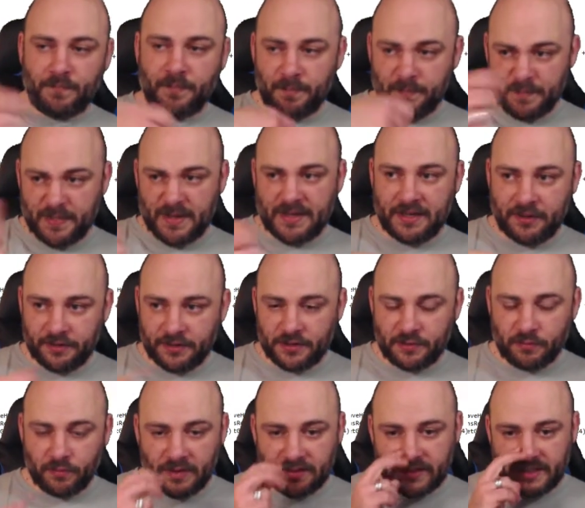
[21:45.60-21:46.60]
bit here, this
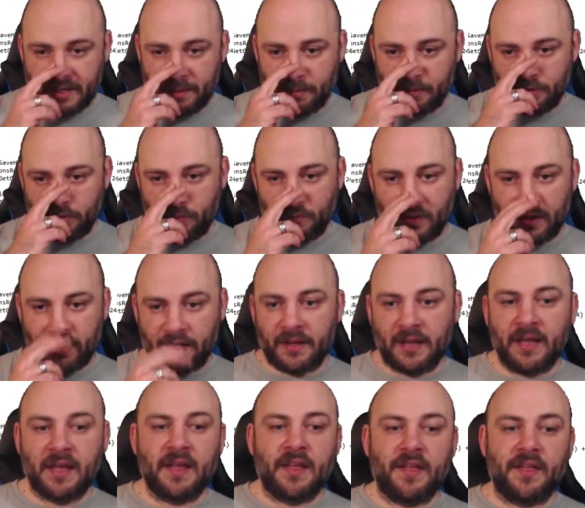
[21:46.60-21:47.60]
run timer to 1.
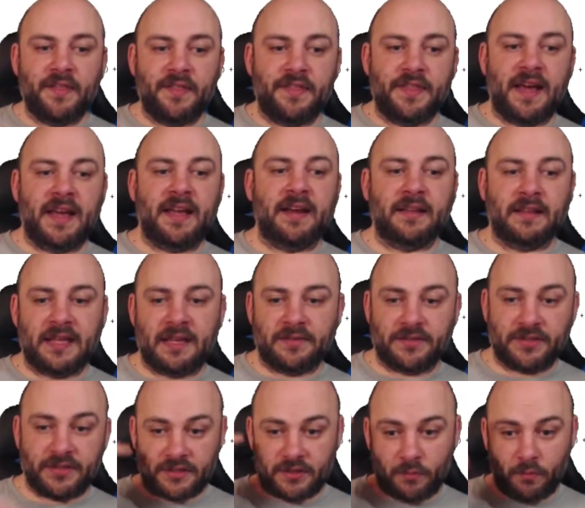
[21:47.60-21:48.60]
That allows
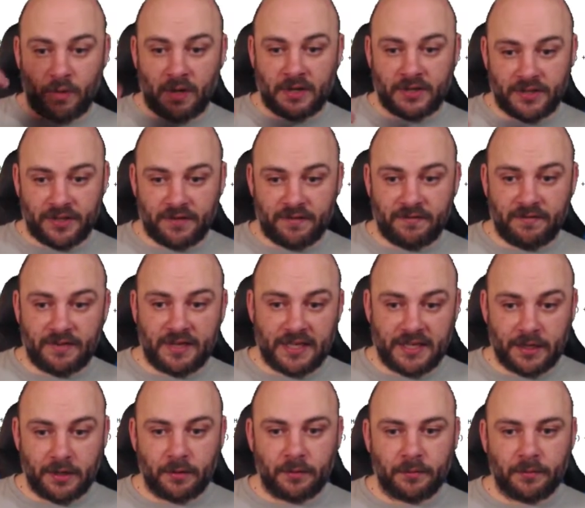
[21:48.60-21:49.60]
us to watch the
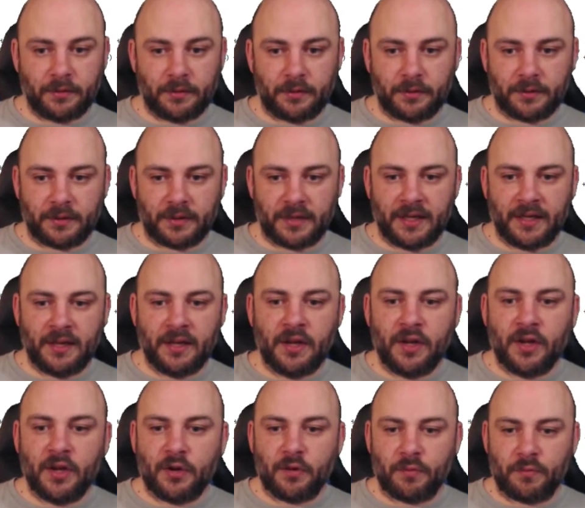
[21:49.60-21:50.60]
video. Okay,
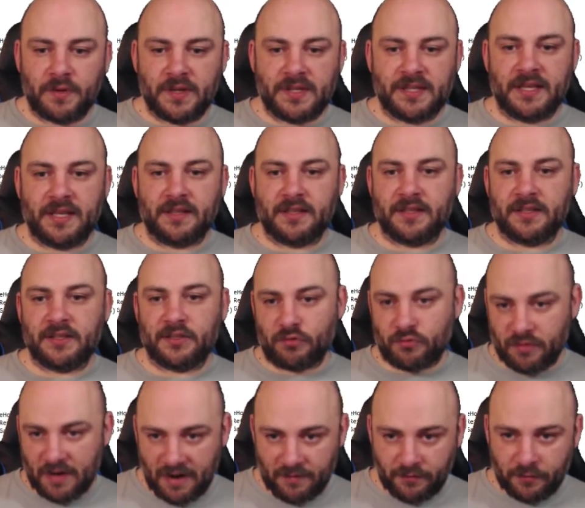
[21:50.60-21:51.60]
reset this
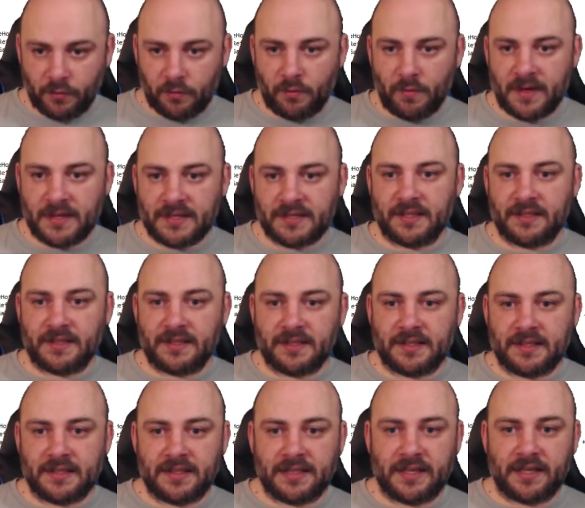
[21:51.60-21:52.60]
travel quest that this
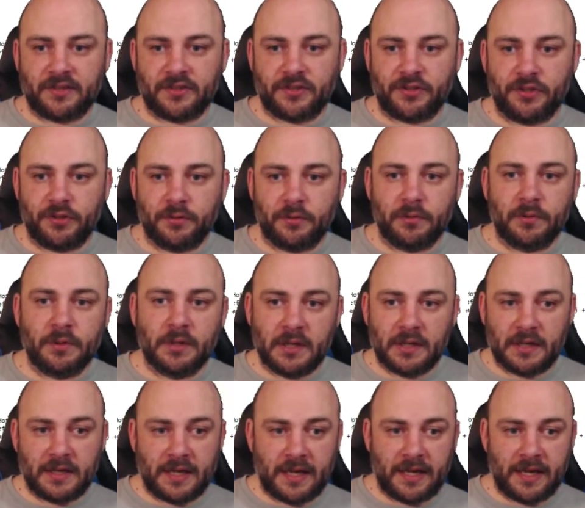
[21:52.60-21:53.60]
is attached to,
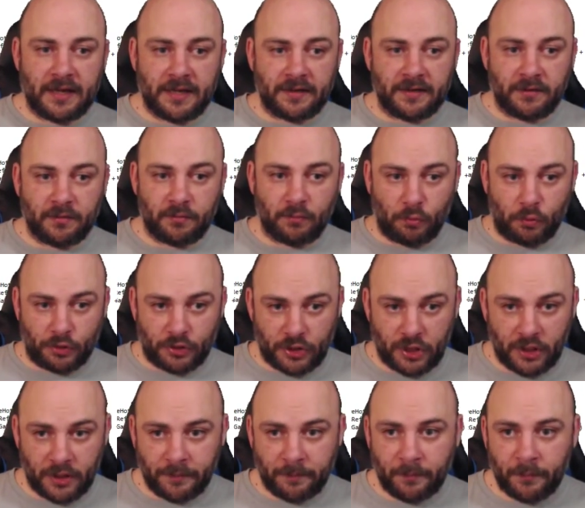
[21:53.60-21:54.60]
and we're
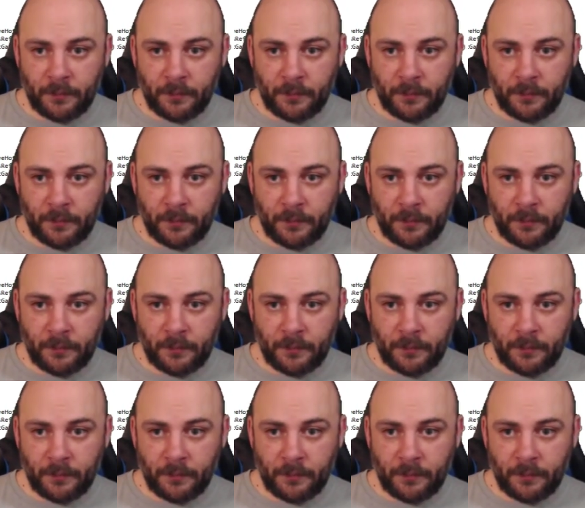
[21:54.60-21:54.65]
done.